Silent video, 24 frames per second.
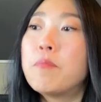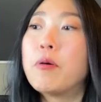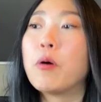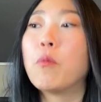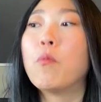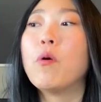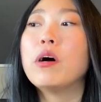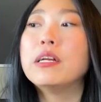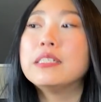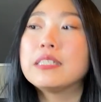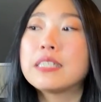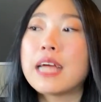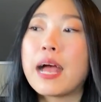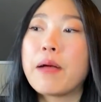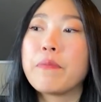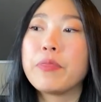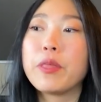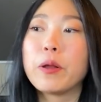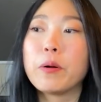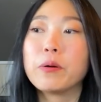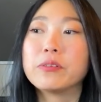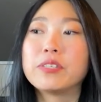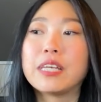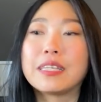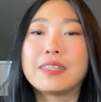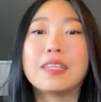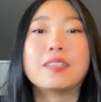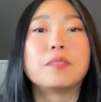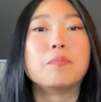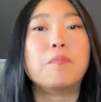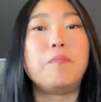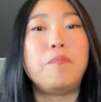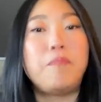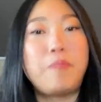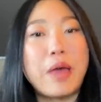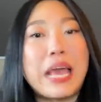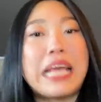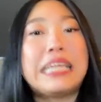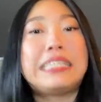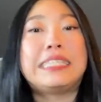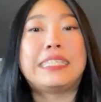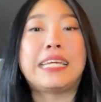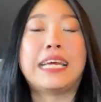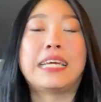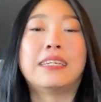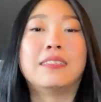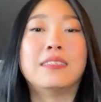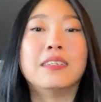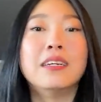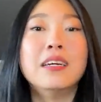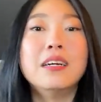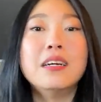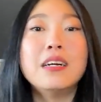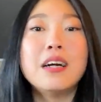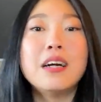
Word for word: But one time there was like this basin